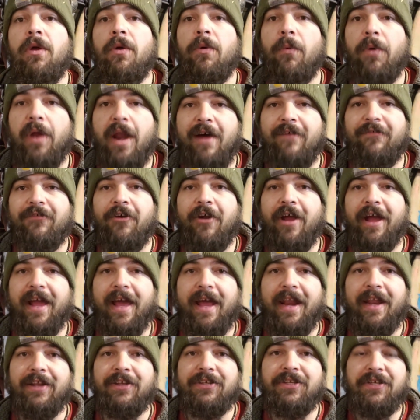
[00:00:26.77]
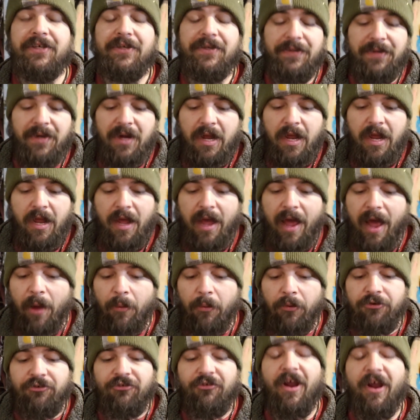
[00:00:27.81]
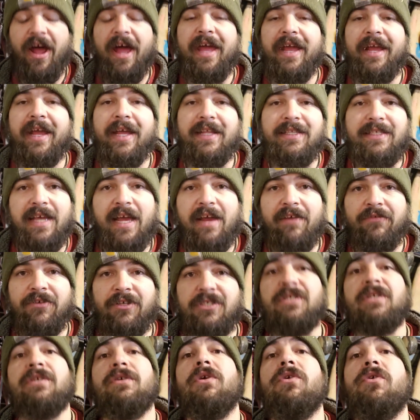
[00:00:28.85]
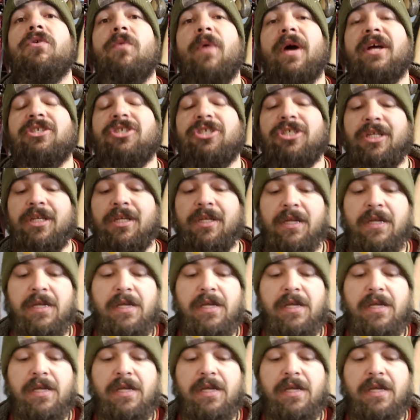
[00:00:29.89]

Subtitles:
Whatever I gotta do, I will try and get to every single question.